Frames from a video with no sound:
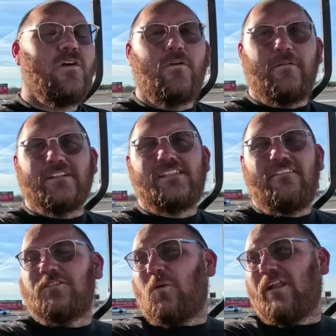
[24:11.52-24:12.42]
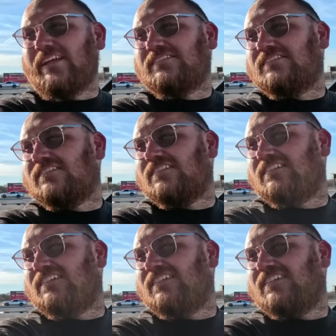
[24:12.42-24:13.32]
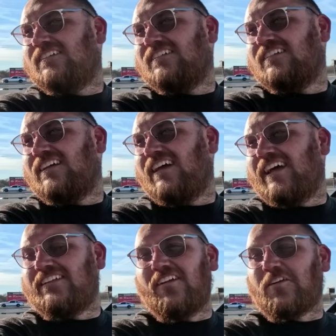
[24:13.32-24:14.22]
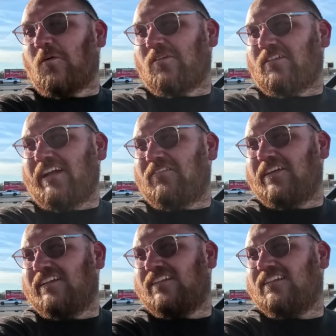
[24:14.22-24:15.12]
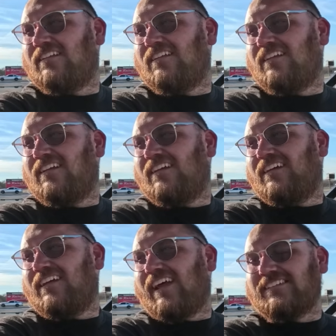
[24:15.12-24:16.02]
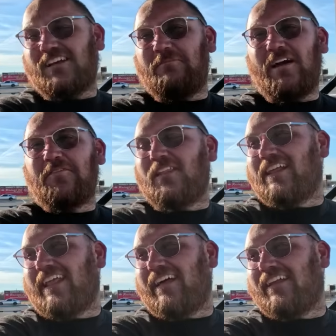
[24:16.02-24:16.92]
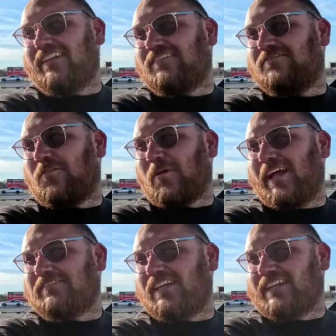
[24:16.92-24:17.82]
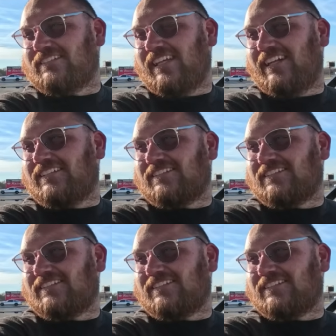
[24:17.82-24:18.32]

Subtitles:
we went 720s on the quarter on that one. That's not bad for letting out at 4.5 seconds in and